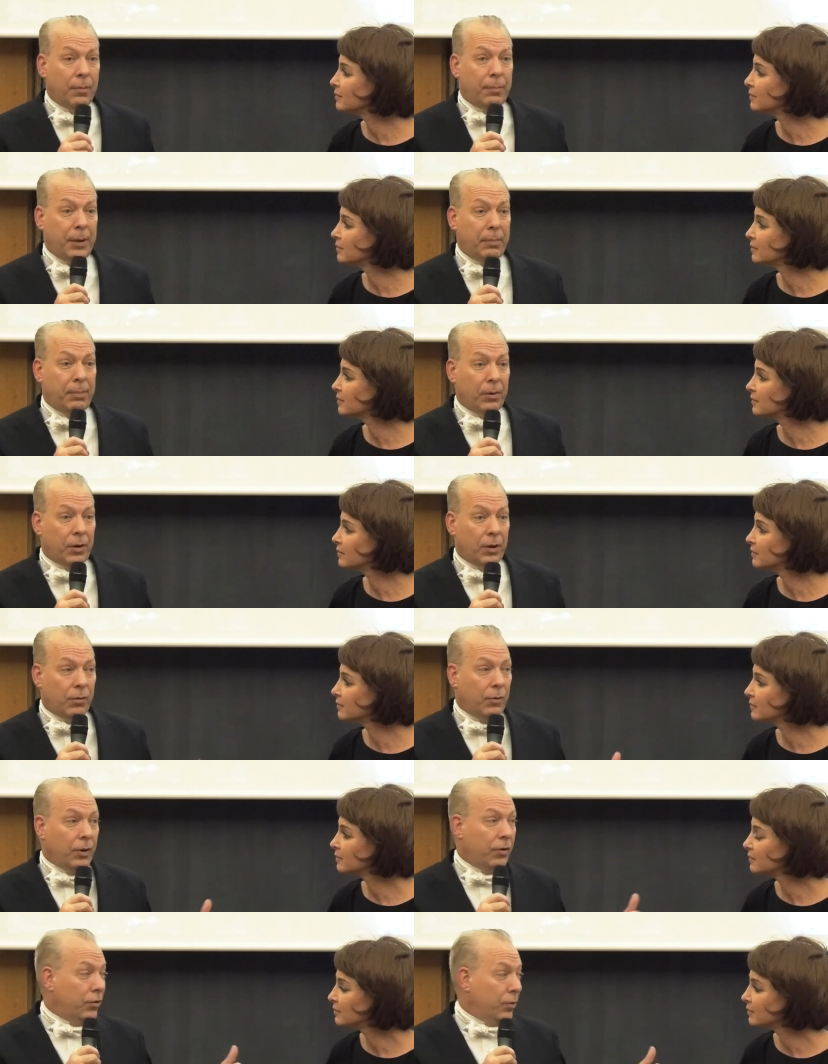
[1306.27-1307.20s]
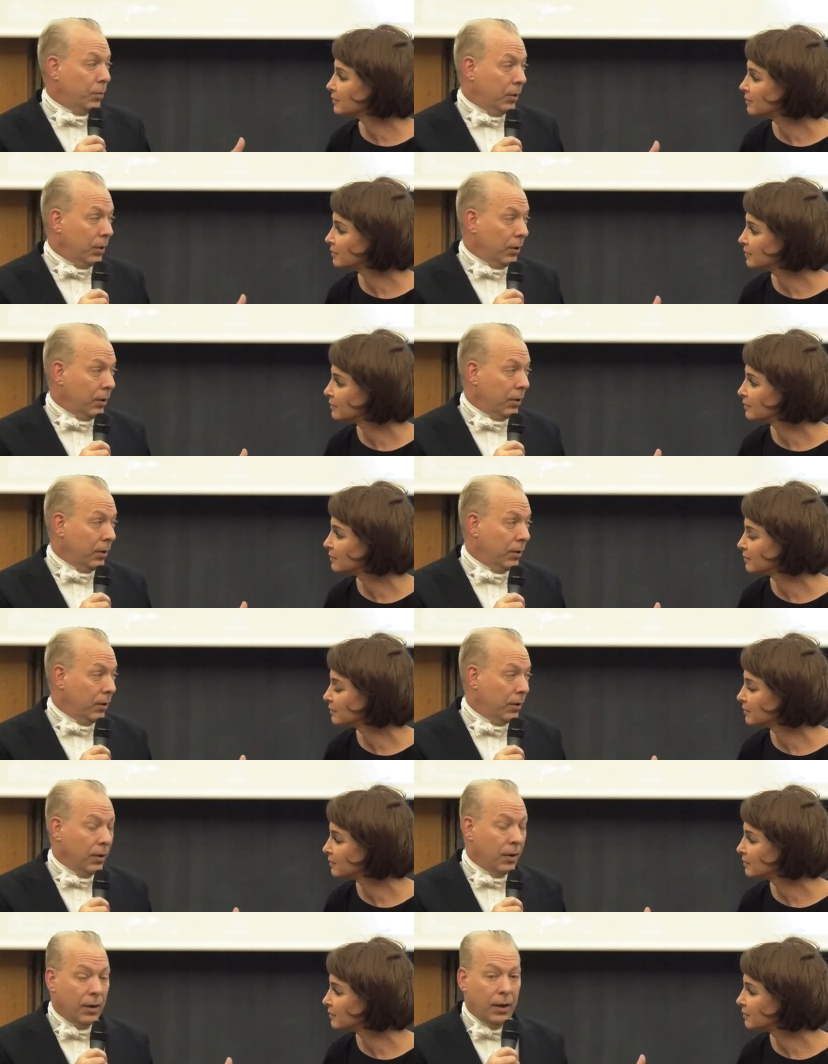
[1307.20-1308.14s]
Speaker 1: People can read your work
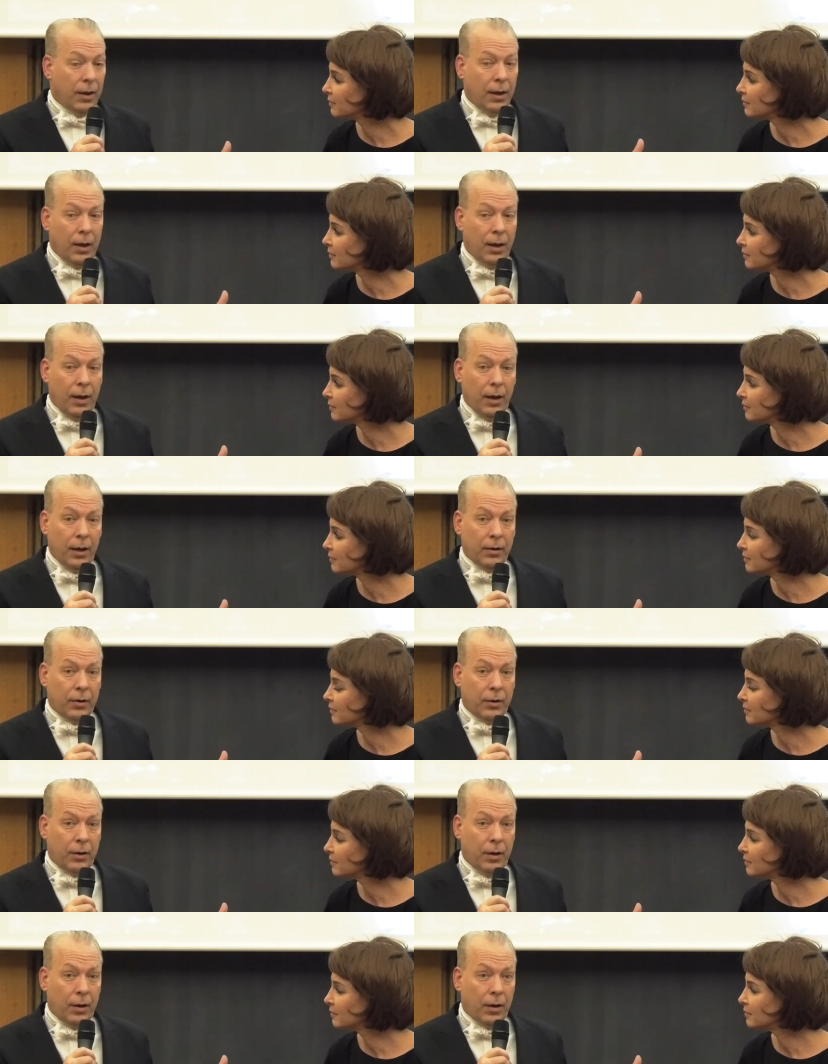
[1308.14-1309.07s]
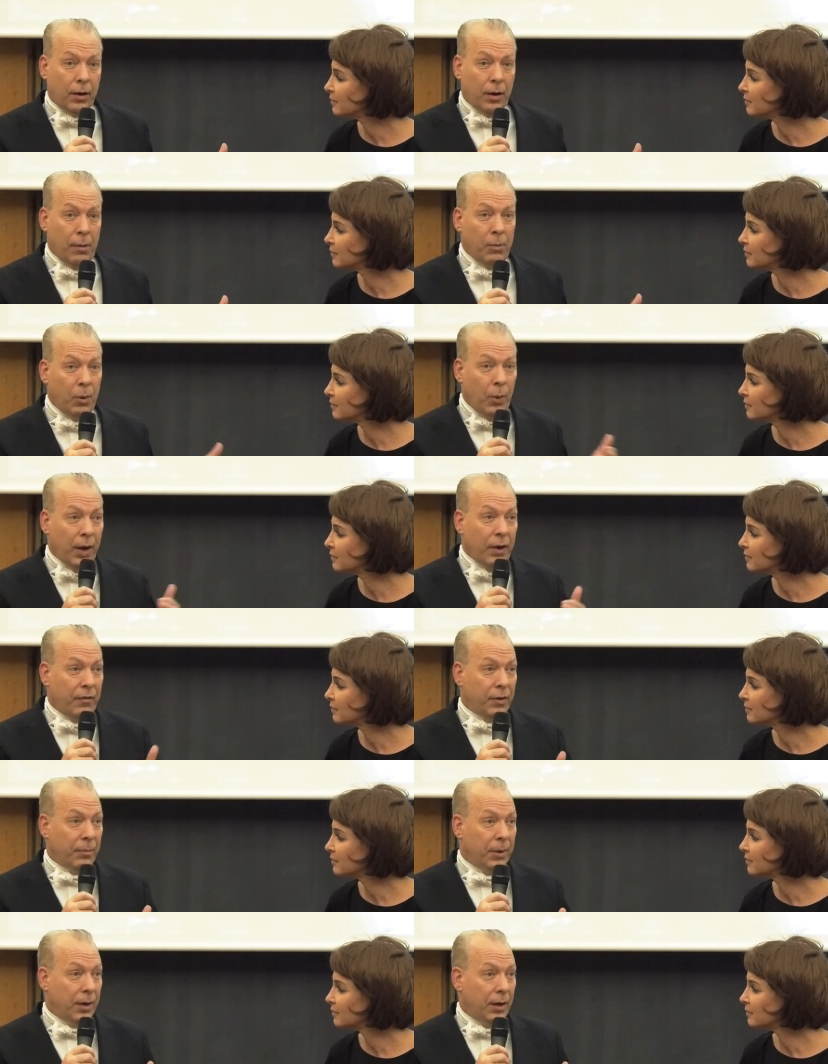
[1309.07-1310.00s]
and come away
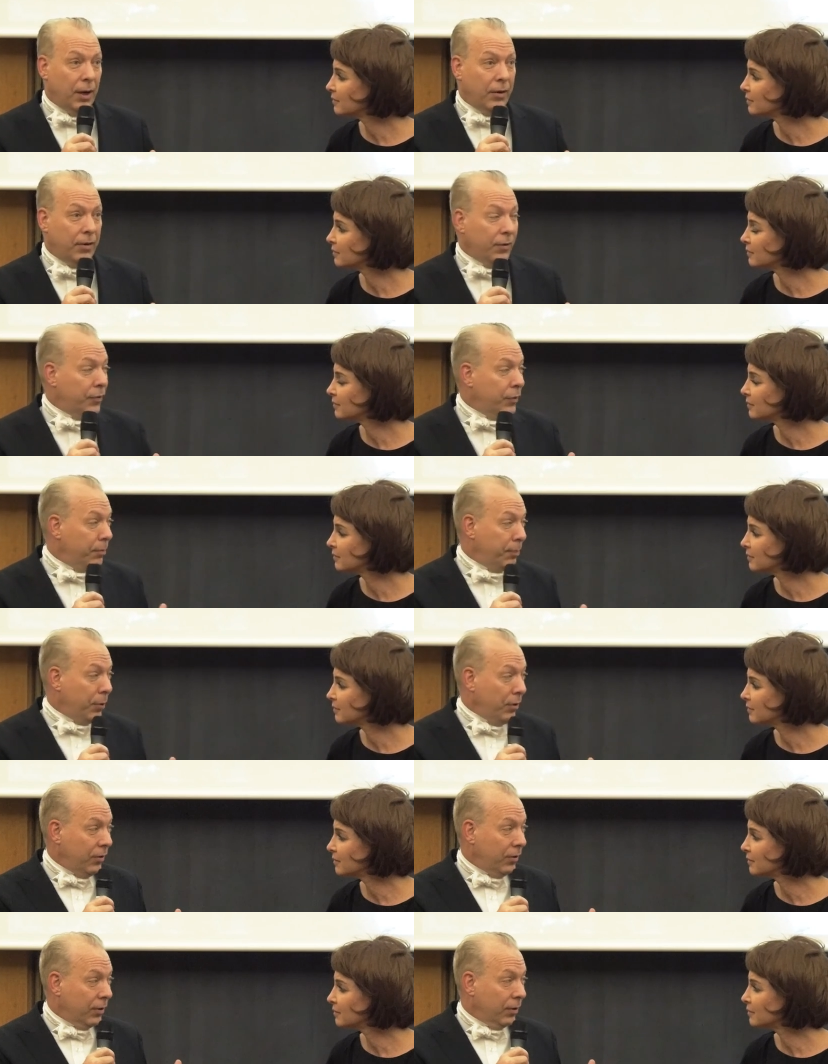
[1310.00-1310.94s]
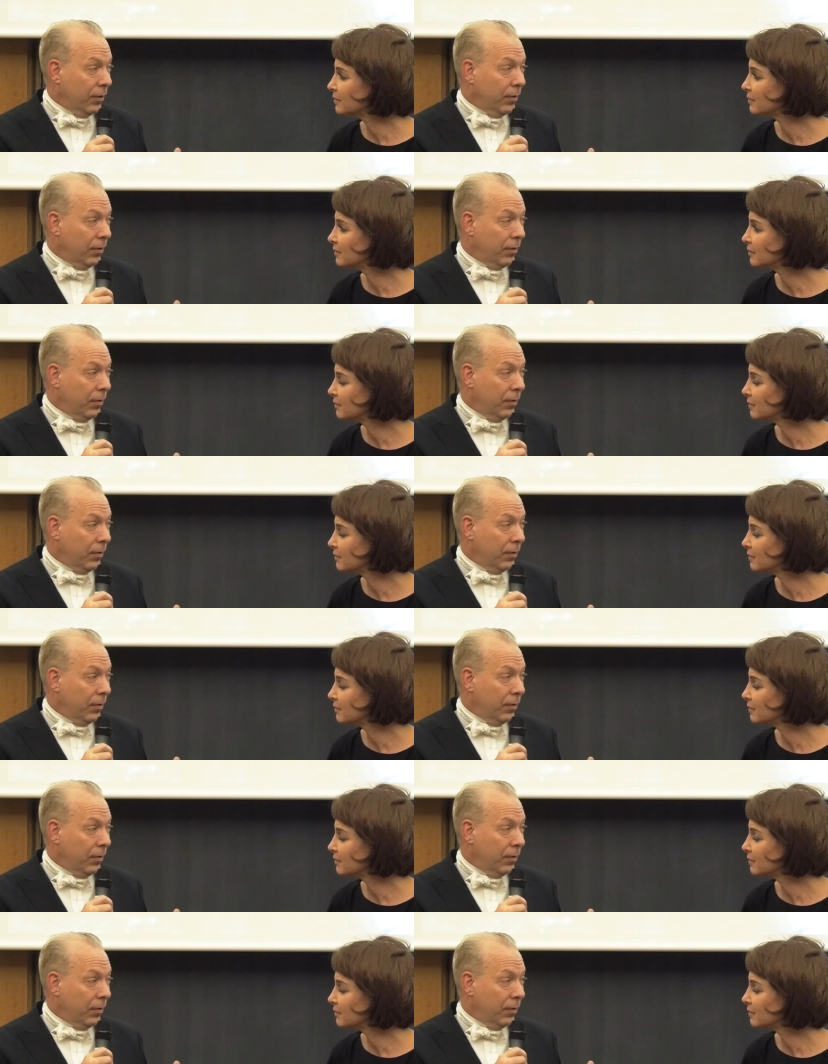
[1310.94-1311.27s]
from it a different person,